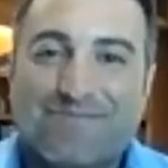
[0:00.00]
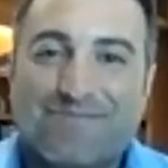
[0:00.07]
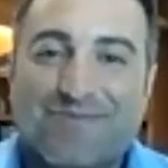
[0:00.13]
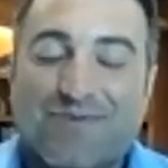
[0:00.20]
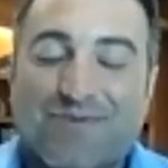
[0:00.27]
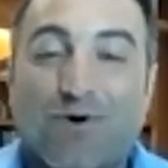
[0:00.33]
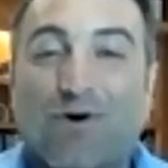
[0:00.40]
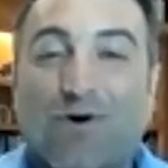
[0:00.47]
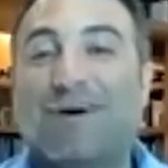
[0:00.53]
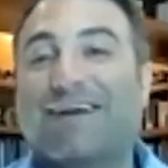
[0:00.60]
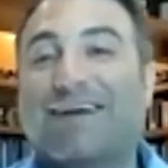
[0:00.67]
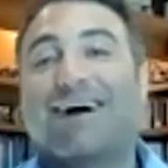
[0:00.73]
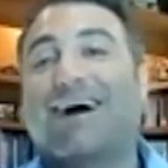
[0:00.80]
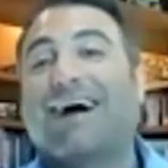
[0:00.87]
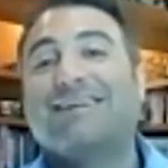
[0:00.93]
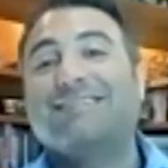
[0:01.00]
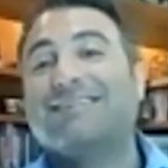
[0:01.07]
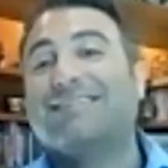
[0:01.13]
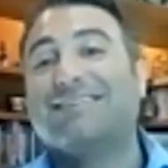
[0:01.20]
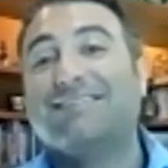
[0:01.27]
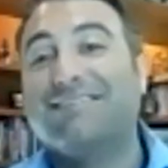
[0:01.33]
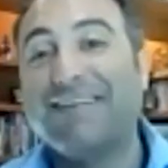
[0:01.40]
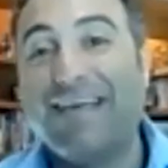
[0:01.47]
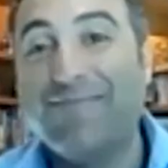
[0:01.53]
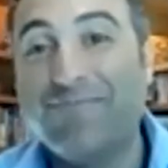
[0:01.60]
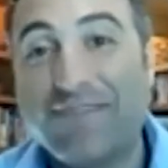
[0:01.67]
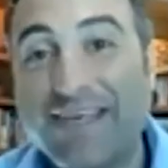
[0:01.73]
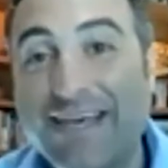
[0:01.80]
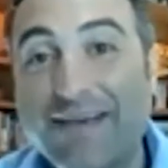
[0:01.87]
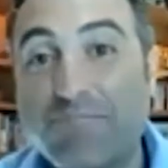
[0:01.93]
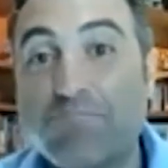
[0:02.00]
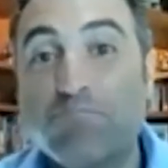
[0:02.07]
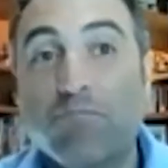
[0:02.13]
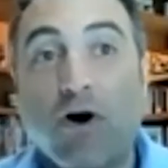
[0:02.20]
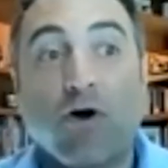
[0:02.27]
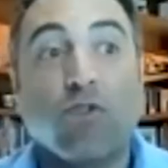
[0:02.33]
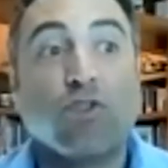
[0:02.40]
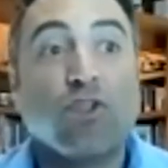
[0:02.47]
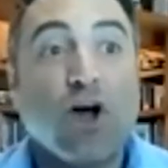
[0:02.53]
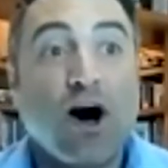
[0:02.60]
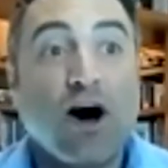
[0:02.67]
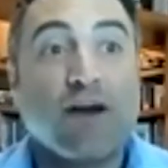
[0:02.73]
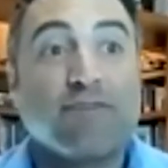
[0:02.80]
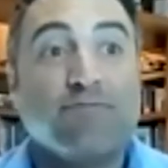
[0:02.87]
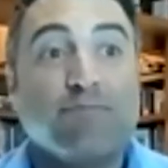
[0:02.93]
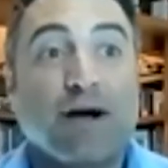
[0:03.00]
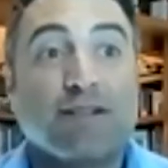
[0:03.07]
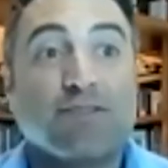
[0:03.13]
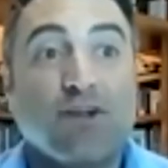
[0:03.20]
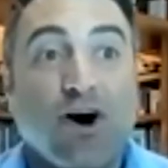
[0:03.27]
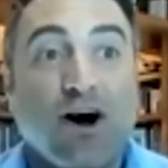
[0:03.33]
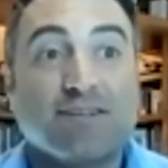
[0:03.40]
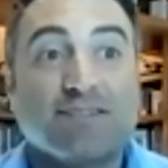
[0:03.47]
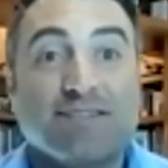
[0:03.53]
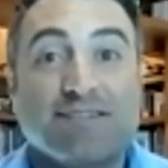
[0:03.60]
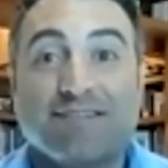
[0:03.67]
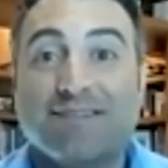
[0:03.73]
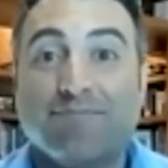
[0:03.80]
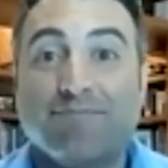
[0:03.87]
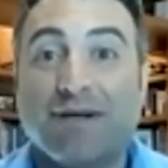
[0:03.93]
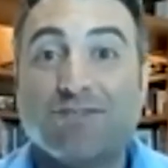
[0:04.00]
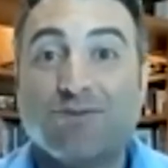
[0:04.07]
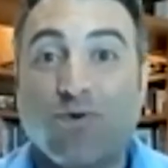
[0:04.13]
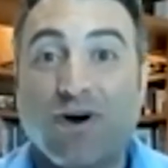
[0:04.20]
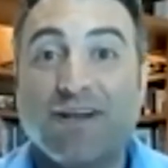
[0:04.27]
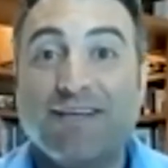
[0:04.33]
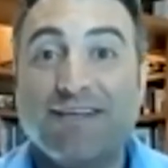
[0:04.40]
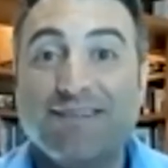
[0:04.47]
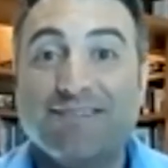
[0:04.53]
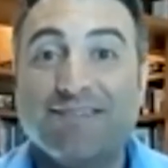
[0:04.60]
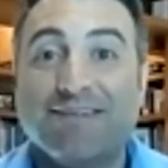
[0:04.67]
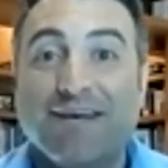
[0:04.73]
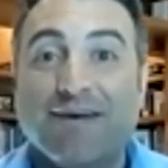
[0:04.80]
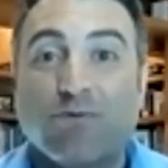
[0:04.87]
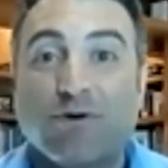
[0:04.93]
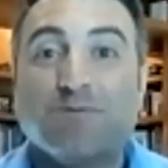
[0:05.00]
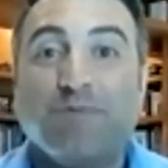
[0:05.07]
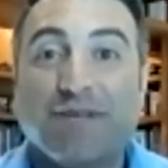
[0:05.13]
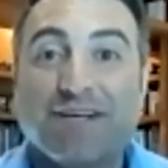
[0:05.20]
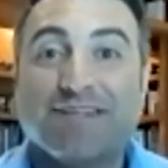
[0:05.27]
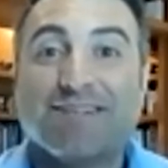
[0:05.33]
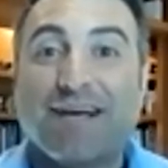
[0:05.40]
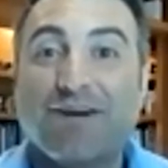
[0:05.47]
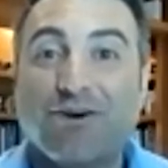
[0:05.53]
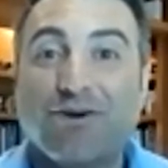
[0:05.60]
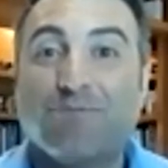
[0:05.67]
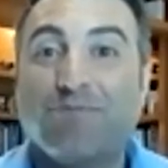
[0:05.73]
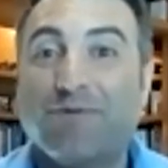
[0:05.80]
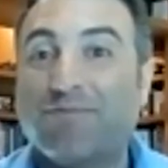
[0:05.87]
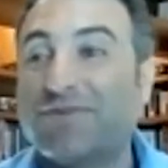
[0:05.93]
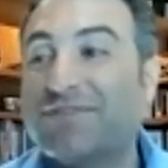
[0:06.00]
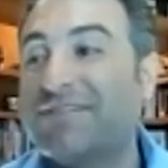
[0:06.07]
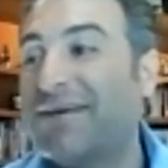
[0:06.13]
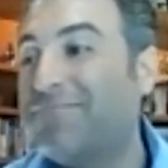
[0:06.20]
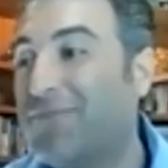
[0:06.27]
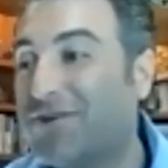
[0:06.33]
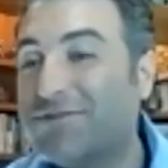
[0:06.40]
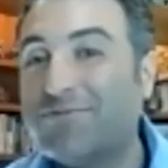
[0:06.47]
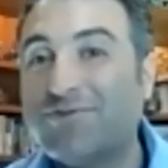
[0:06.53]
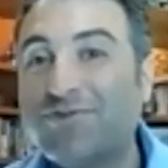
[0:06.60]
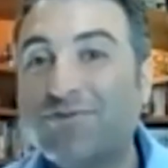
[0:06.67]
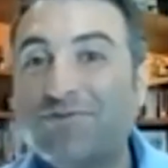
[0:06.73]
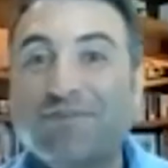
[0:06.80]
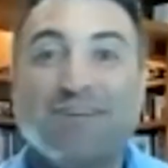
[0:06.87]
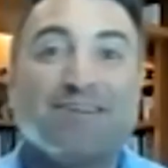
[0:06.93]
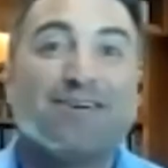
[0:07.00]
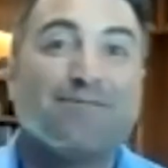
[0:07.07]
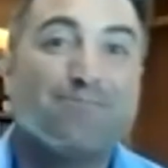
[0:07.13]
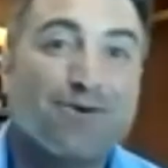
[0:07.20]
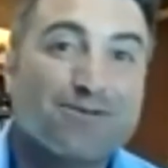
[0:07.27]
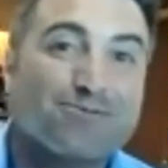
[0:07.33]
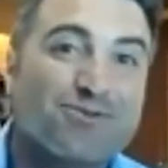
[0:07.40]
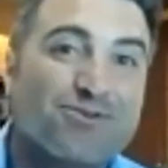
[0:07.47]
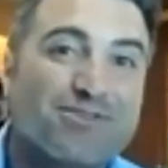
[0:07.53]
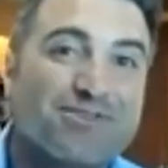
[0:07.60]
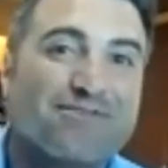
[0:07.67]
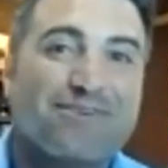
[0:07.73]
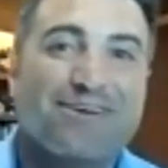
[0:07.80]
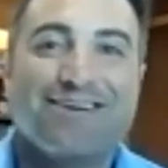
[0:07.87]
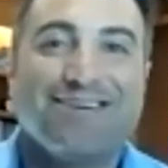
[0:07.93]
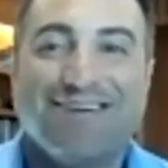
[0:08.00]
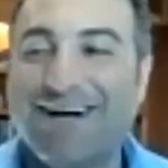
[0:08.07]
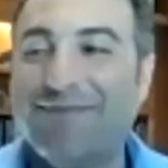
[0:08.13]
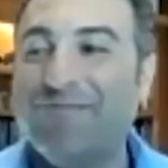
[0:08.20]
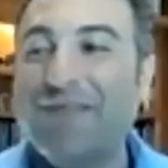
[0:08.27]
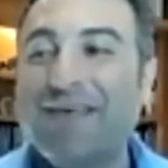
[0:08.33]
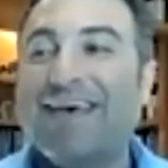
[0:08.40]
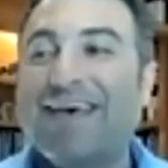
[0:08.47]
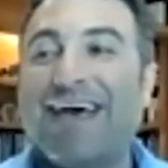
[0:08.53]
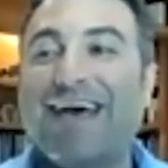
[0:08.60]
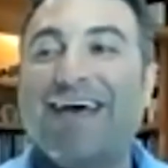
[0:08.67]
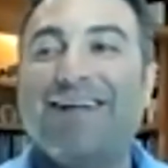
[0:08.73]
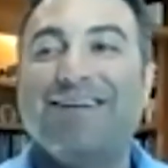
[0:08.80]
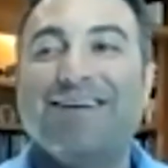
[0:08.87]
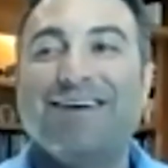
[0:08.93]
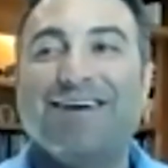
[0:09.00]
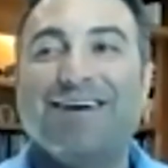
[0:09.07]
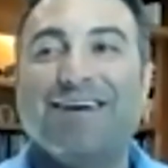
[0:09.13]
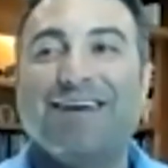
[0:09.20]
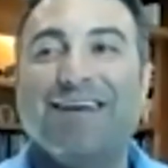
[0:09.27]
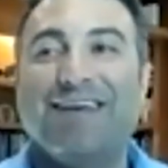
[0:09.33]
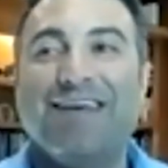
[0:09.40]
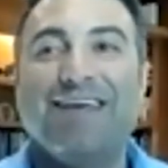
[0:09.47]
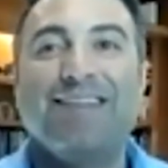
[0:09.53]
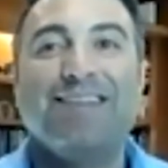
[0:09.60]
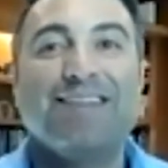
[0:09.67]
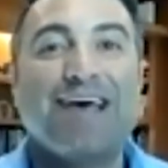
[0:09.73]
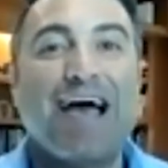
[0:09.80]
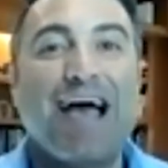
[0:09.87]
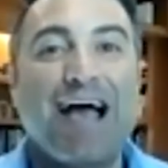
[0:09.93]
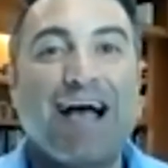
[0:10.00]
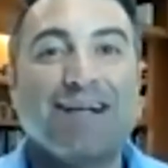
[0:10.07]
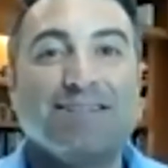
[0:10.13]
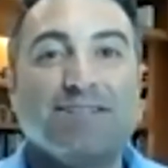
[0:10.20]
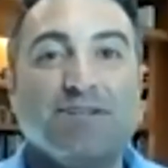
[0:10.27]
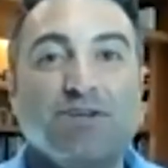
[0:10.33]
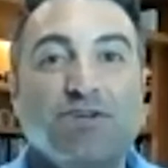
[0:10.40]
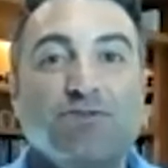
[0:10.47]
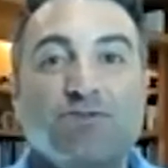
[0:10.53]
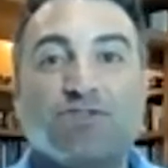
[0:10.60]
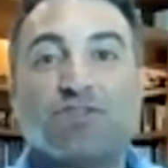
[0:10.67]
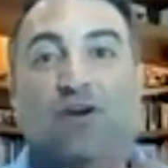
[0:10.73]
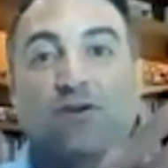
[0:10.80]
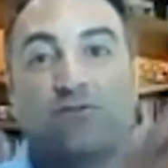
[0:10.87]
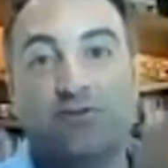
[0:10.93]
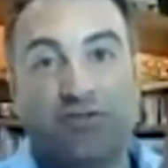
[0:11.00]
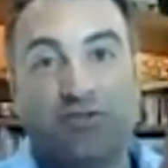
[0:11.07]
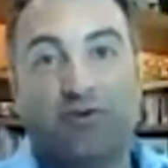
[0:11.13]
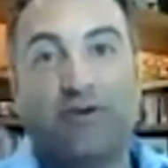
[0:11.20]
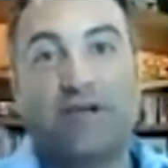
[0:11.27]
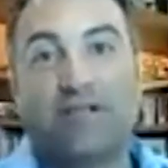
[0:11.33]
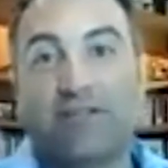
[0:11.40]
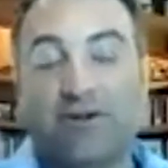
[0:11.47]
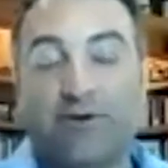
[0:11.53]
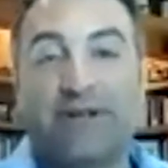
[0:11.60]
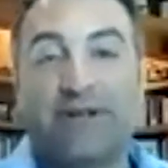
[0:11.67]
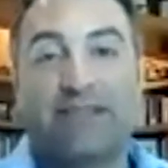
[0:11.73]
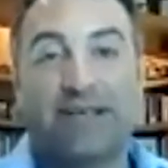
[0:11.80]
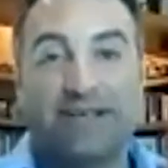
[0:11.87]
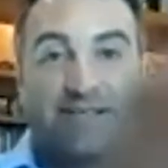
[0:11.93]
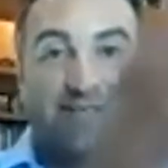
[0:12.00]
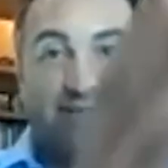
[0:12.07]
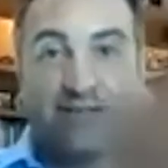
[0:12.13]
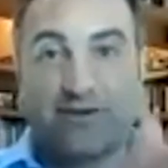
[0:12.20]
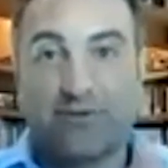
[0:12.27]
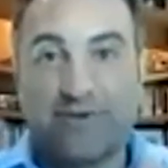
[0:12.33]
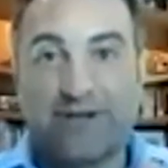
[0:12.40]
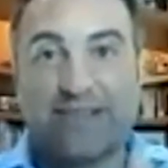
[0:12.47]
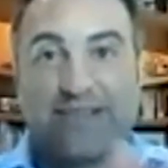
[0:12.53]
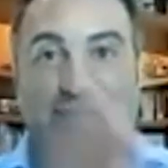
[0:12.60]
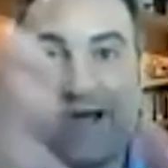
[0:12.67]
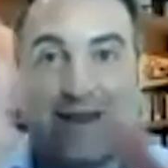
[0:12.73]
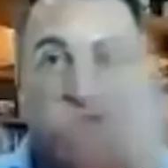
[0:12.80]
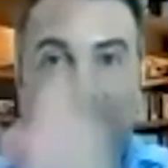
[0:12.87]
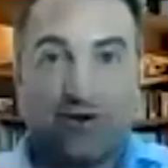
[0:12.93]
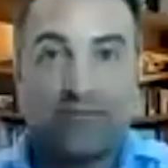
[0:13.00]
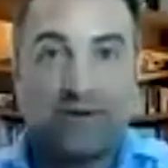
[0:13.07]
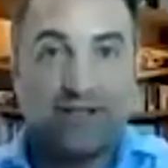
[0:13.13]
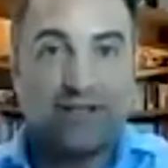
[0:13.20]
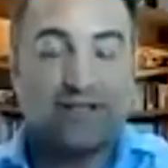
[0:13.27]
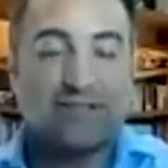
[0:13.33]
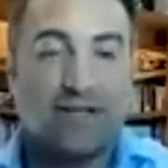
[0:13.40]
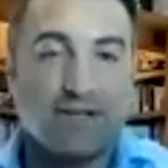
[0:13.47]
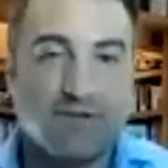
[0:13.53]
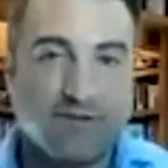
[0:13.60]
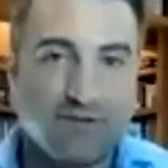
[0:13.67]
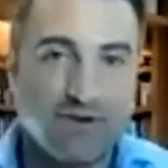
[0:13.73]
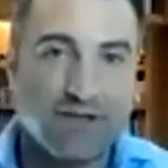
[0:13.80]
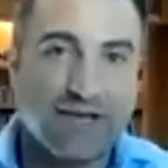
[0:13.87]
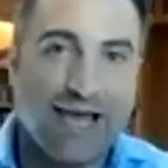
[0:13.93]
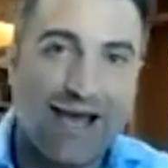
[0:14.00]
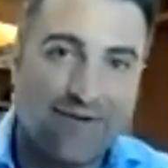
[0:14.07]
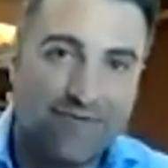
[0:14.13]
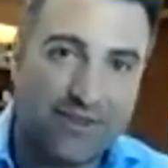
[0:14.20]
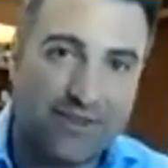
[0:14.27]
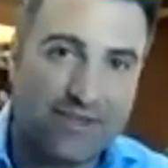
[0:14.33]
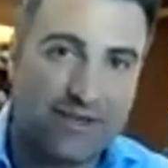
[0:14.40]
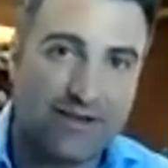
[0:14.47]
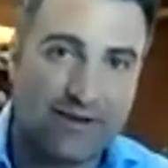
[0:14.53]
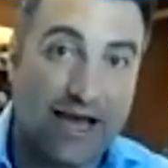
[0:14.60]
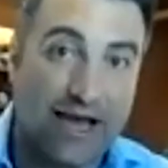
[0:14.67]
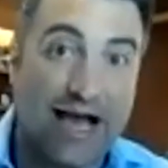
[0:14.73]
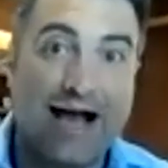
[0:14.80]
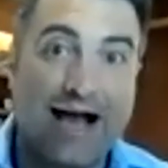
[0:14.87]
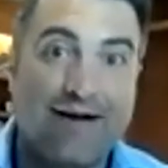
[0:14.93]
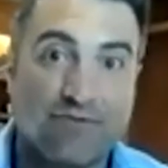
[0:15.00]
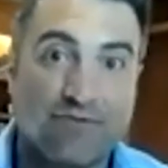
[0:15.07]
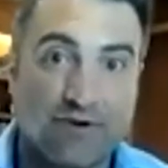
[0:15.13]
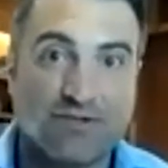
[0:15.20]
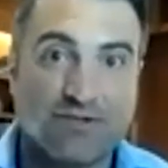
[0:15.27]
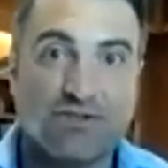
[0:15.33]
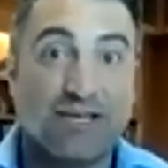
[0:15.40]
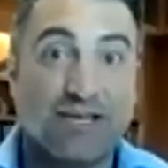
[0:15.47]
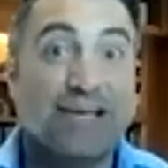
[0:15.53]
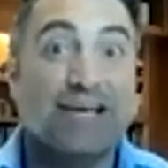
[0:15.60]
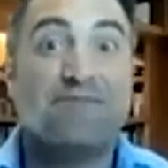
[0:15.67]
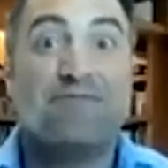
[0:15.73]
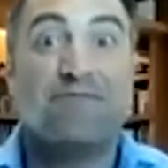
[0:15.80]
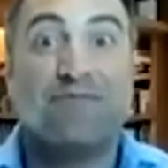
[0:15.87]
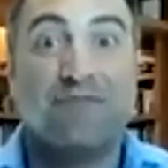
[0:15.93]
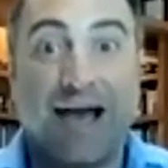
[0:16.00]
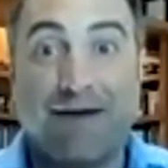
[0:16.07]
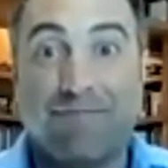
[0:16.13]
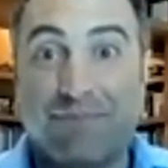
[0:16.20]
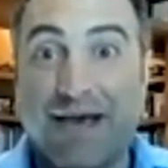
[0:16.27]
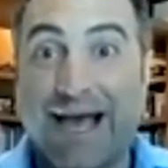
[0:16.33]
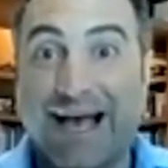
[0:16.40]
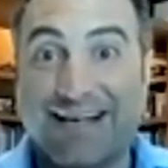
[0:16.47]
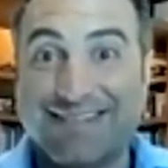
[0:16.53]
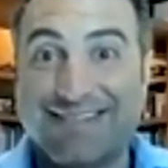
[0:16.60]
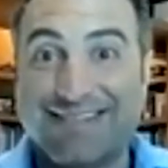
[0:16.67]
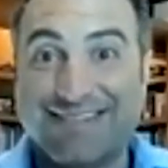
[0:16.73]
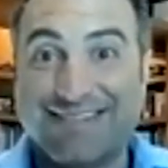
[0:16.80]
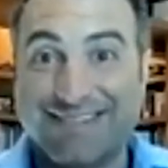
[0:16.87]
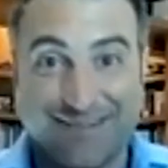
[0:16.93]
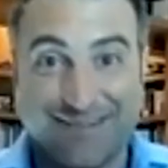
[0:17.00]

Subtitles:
Oh my God, I did the same thing. A lot of my losses in my 20s was because I heard people say multiple streams of income, multiple streams of income. And in that, you start doing a little bit of this and a little bit of that and a little bit of this, and you're doing everything average, if at best, some